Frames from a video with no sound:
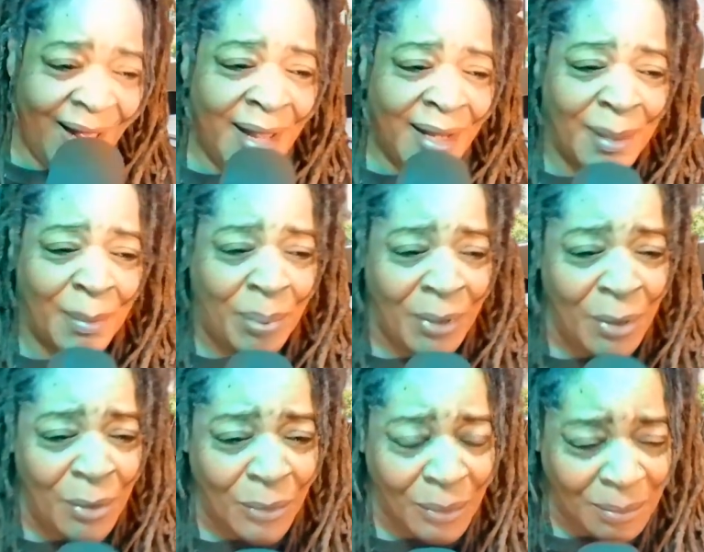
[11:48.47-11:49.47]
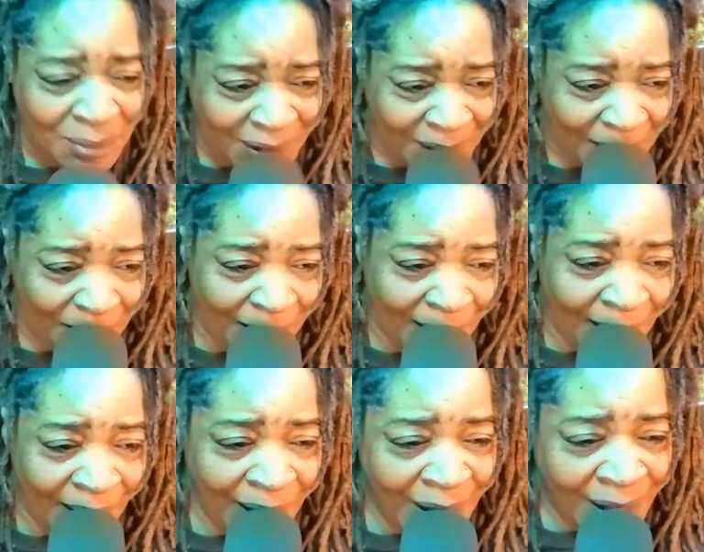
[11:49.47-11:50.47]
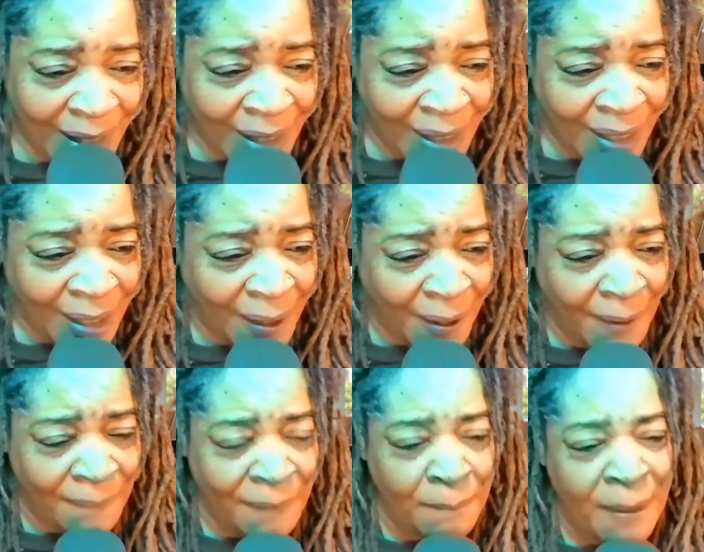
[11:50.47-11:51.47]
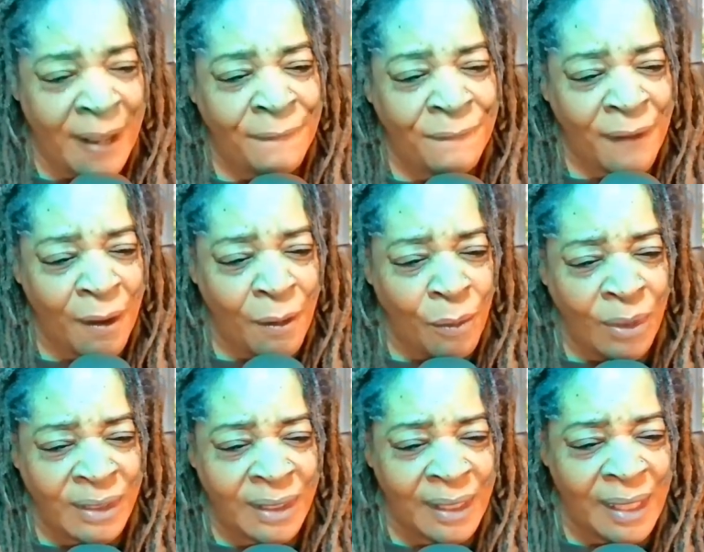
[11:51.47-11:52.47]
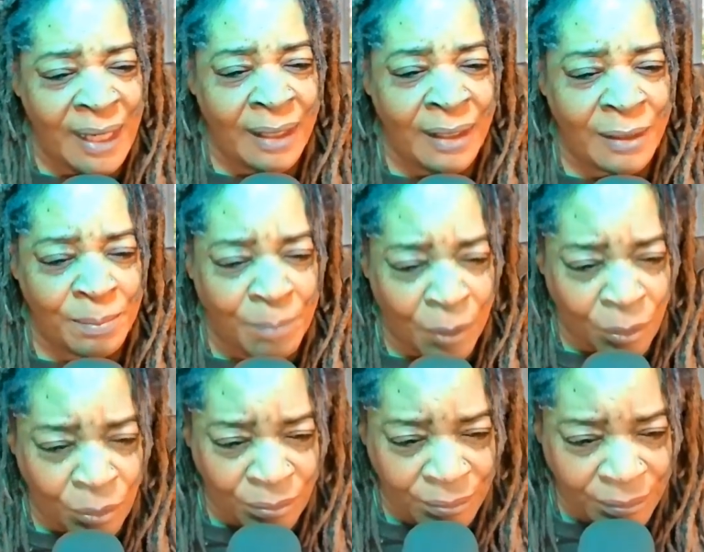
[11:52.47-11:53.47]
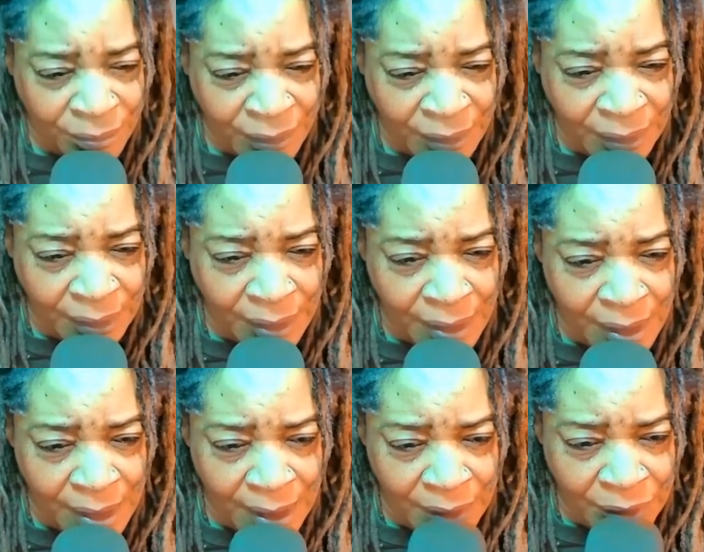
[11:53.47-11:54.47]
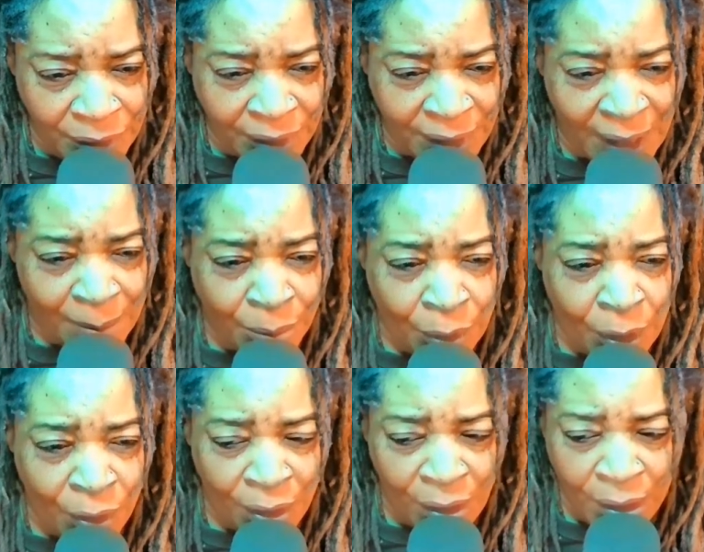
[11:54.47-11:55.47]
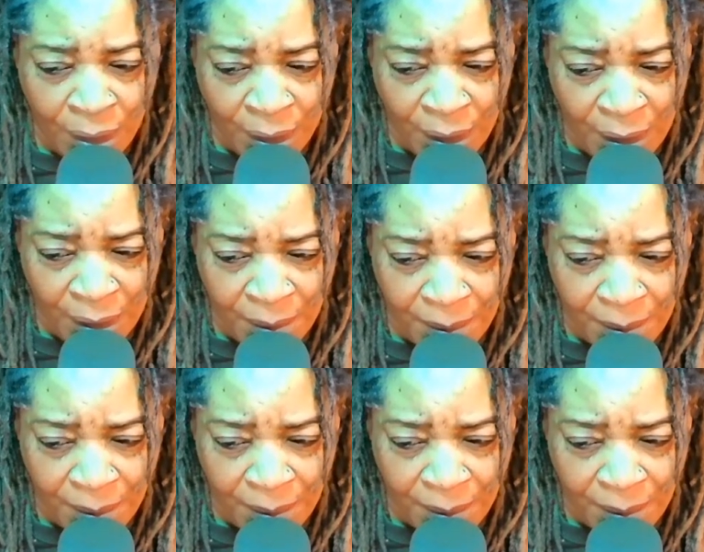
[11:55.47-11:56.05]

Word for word: the Pilgrim ship. Um, the Mayflower was an English boat that brought. Um,